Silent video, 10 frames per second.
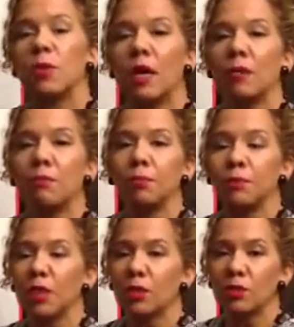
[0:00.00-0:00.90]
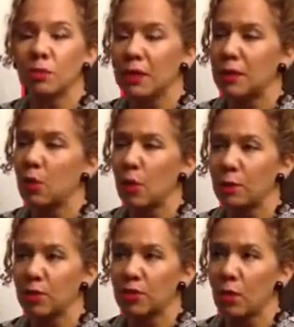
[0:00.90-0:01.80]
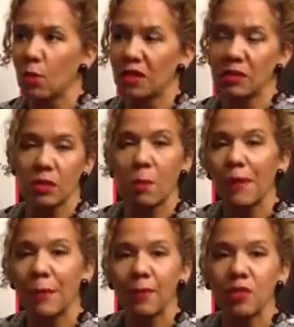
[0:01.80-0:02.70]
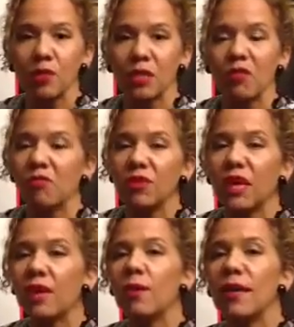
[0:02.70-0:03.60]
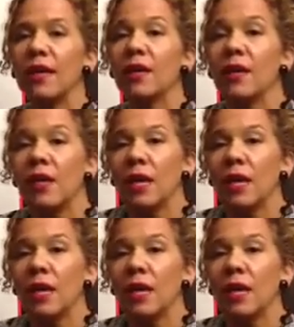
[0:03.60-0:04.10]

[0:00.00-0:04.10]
to maybe put some weight on some paper so they don't fly away.